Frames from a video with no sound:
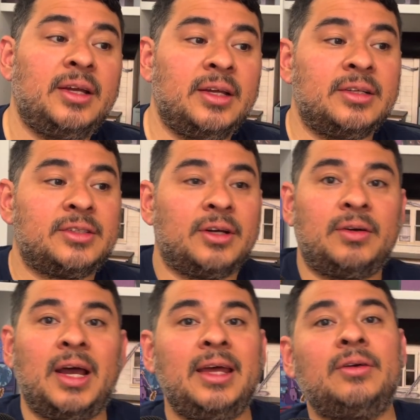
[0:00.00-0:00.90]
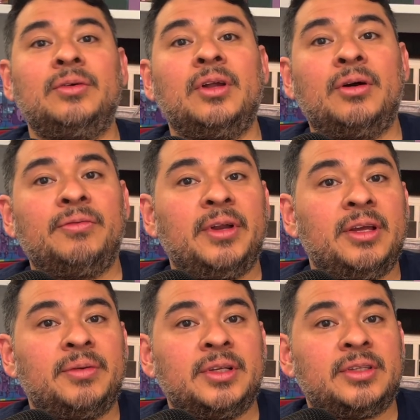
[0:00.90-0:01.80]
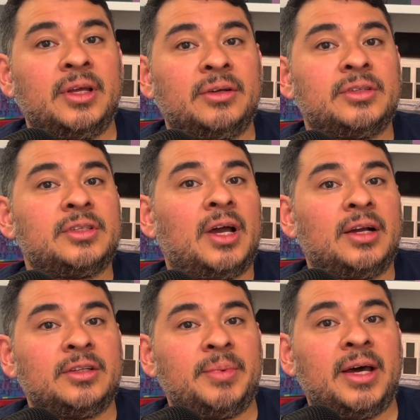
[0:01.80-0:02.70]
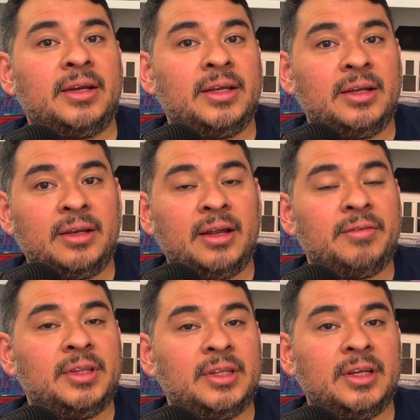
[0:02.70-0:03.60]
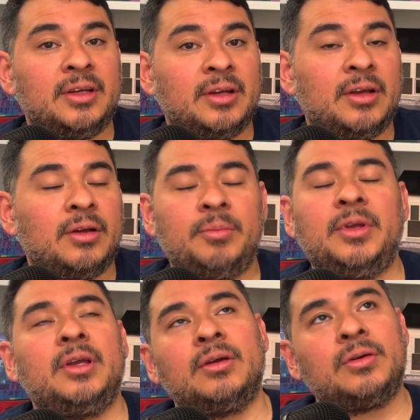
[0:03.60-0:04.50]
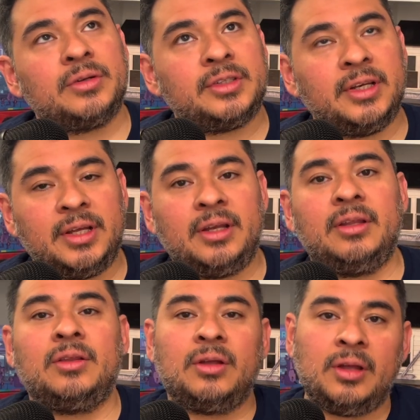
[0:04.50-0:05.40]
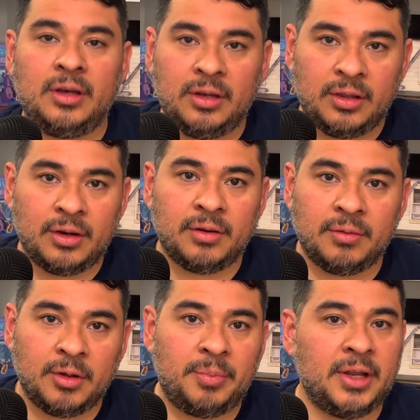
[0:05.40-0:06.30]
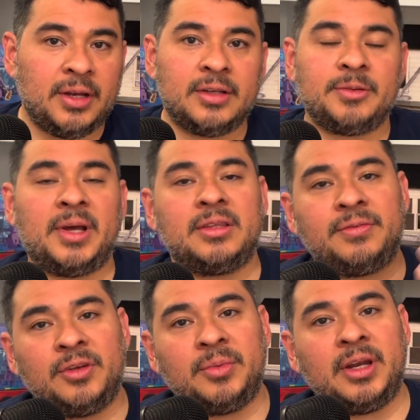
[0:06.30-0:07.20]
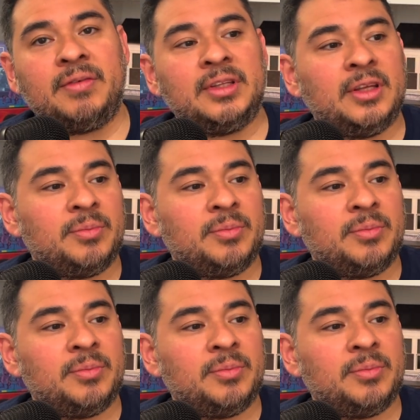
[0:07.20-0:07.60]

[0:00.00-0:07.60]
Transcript: And so I don't know if anyone else talked about it and everything. I mean, of course they did, and their opinions about the film and everything.